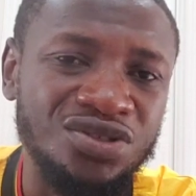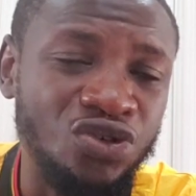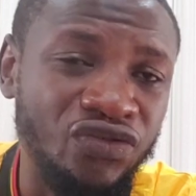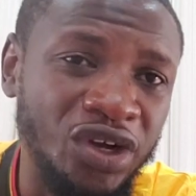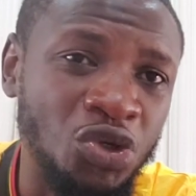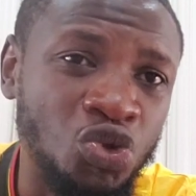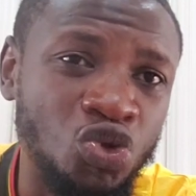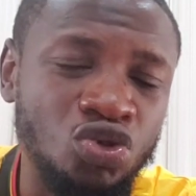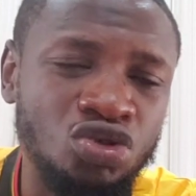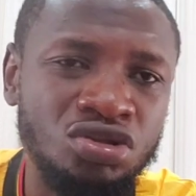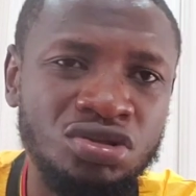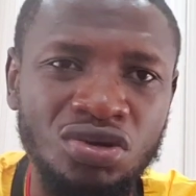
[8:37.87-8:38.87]

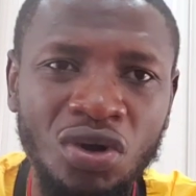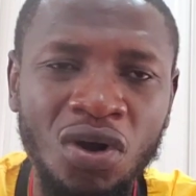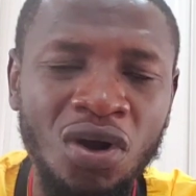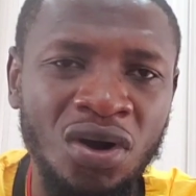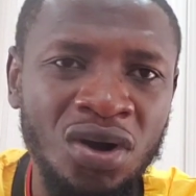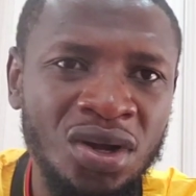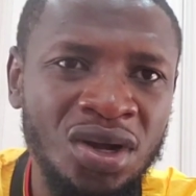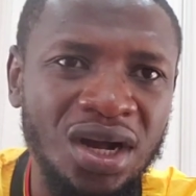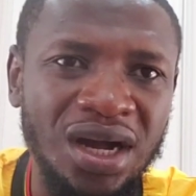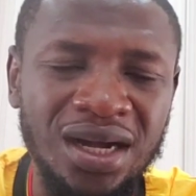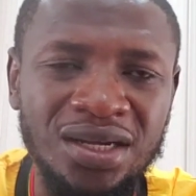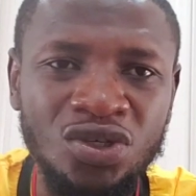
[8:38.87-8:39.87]
Juventus, or
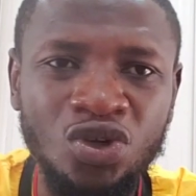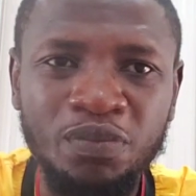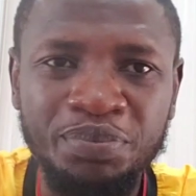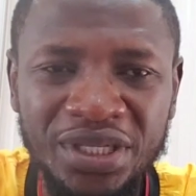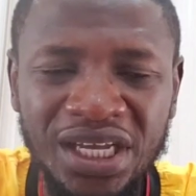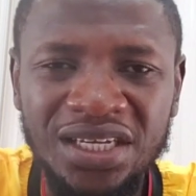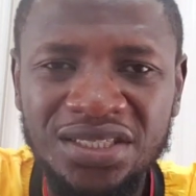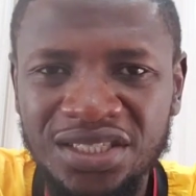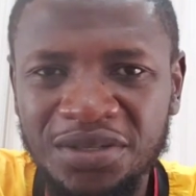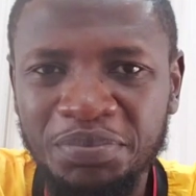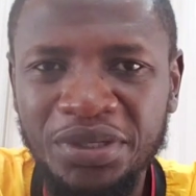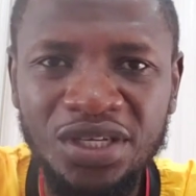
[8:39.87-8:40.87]
you know,
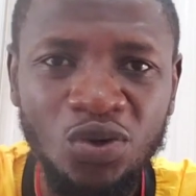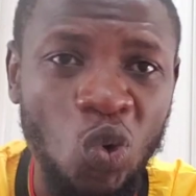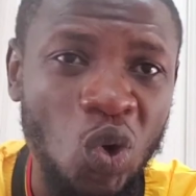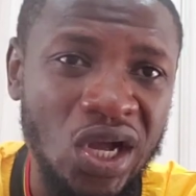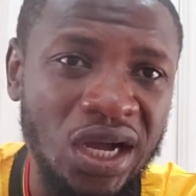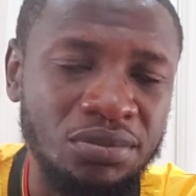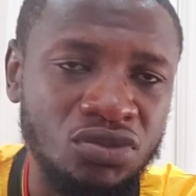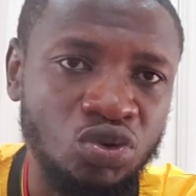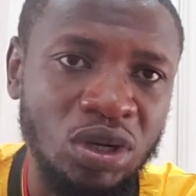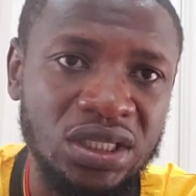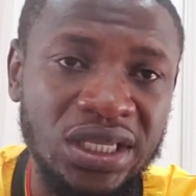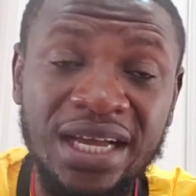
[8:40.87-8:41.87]
PSGB will come.
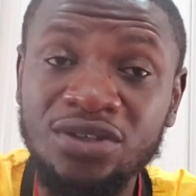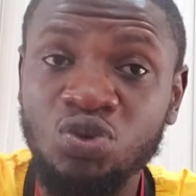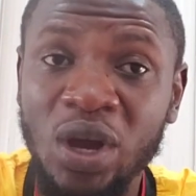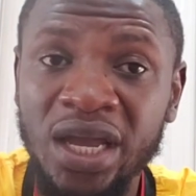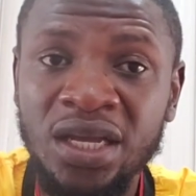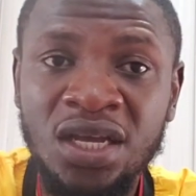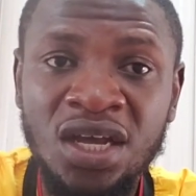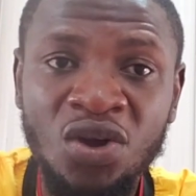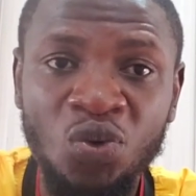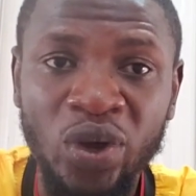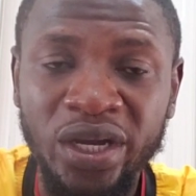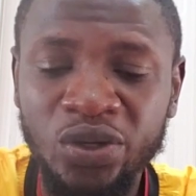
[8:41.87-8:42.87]
So, that's why
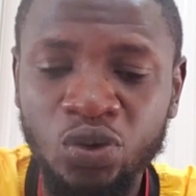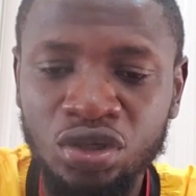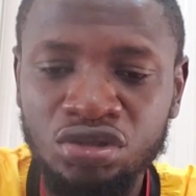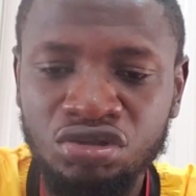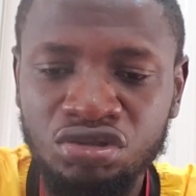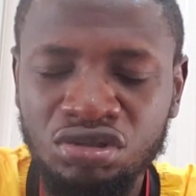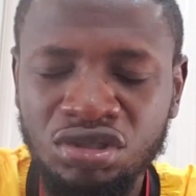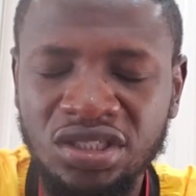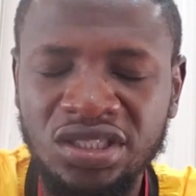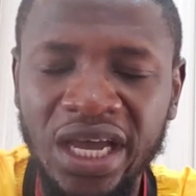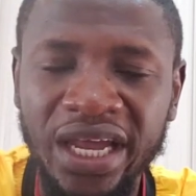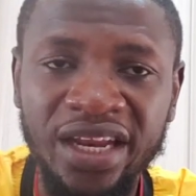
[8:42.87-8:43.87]
when he was
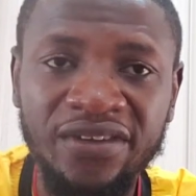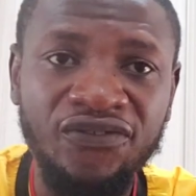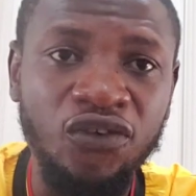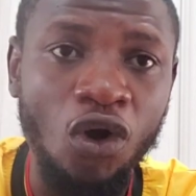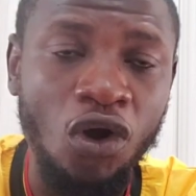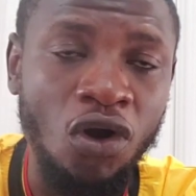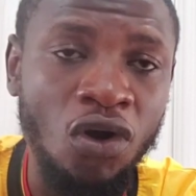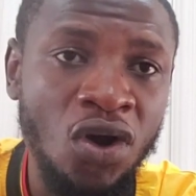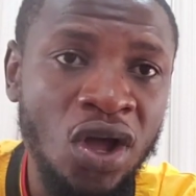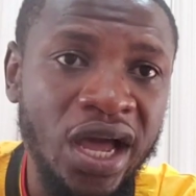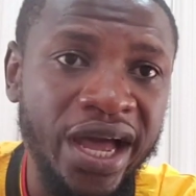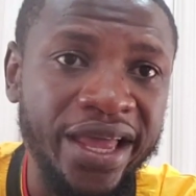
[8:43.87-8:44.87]
signing
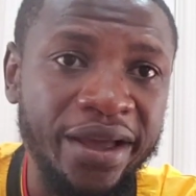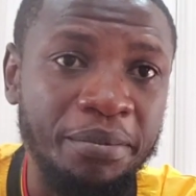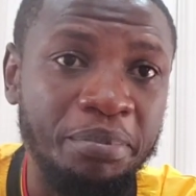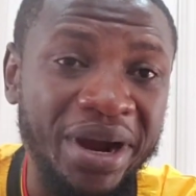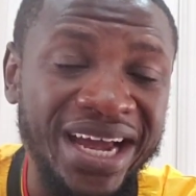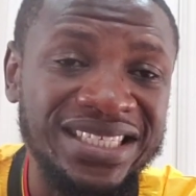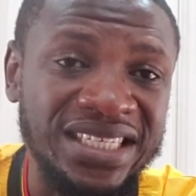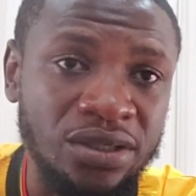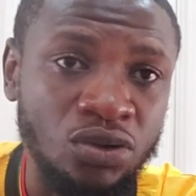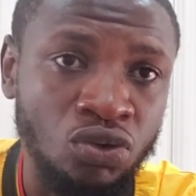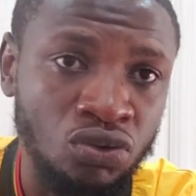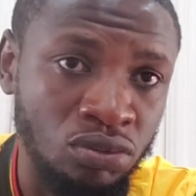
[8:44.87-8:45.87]
for
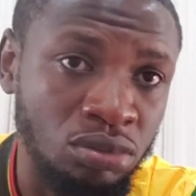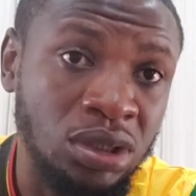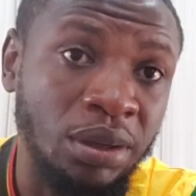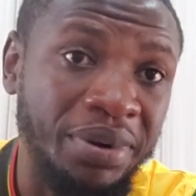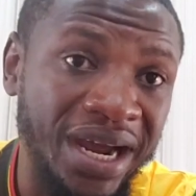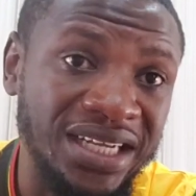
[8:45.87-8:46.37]
Brighton,